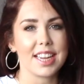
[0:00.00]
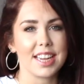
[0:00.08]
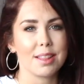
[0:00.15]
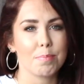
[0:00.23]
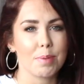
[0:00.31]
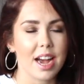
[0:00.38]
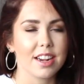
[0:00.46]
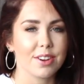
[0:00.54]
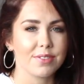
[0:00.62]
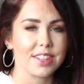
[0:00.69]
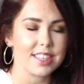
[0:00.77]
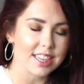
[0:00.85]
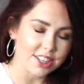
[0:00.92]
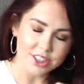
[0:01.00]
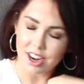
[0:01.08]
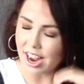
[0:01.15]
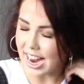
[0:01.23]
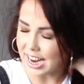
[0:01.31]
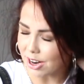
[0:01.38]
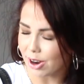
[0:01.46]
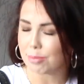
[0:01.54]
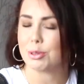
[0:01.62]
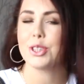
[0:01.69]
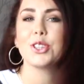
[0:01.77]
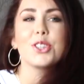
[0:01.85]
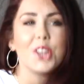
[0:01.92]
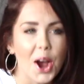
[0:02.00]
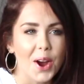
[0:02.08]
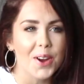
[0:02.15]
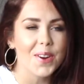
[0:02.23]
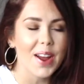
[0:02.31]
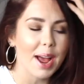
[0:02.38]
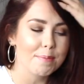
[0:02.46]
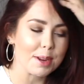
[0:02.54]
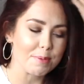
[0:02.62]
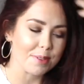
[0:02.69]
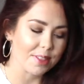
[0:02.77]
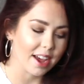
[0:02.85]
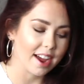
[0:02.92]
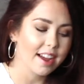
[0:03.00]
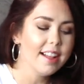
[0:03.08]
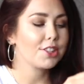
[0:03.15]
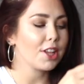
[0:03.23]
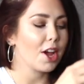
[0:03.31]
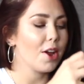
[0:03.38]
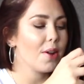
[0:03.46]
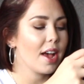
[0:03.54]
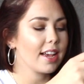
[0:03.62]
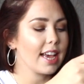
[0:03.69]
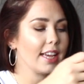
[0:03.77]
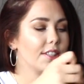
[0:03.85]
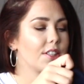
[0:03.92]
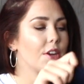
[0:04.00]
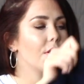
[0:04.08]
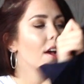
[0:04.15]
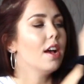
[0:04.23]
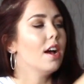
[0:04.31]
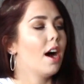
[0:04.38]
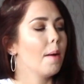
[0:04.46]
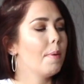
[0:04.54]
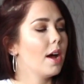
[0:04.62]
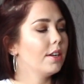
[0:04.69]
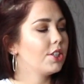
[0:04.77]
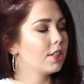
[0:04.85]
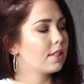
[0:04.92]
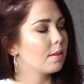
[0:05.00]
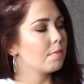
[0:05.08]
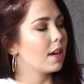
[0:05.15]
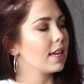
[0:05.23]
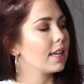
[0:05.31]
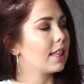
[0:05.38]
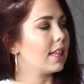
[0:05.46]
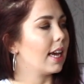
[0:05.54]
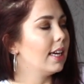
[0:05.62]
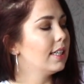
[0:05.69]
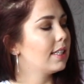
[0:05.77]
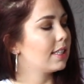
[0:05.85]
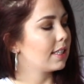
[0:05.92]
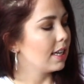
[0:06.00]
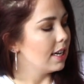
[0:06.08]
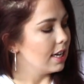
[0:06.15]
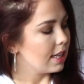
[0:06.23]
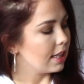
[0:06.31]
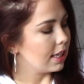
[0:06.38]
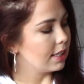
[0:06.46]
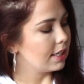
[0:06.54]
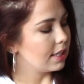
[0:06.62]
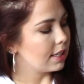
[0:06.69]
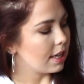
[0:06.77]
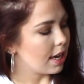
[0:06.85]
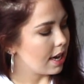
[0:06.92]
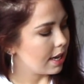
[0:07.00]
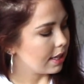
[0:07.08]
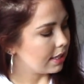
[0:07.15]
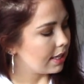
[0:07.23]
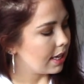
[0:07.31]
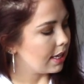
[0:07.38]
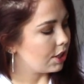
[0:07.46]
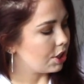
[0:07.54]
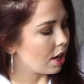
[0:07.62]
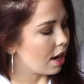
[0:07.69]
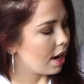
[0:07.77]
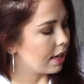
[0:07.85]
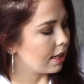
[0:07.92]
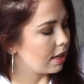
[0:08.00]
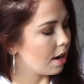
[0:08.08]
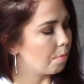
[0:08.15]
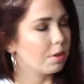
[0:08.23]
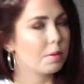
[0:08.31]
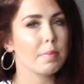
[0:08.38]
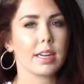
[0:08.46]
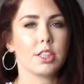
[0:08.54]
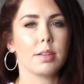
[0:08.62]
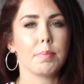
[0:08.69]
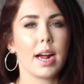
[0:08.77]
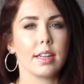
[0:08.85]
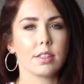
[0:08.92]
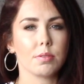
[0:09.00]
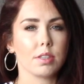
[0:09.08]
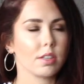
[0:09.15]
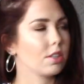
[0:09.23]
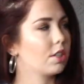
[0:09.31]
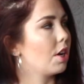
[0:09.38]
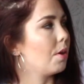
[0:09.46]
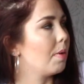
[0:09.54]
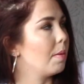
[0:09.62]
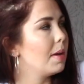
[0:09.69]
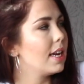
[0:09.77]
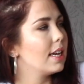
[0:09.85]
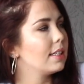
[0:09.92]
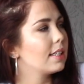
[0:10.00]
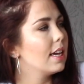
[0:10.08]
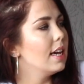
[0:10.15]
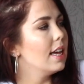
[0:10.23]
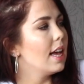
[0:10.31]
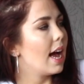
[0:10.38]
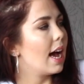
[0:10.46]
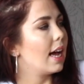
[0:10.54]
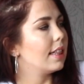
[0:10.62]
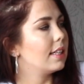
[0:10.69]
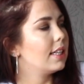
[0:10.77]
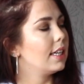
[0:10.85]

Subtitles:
see the back of the t-shirt and I'm so happy with that. So okay, so I purchased them like this. This is the t-shirt, and they come with matching pants, which I'll show you in a minute. And the